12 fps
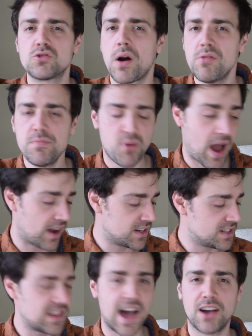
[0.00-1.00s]
So I would
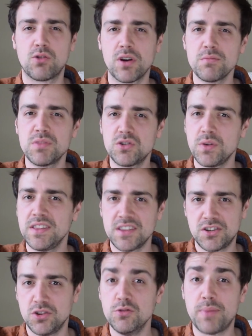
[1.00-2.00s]
practice that, going between the
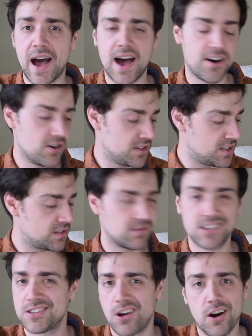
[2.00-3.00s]
two patterns.
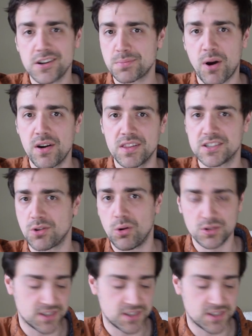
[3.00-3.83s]
That's the hardest part of this whole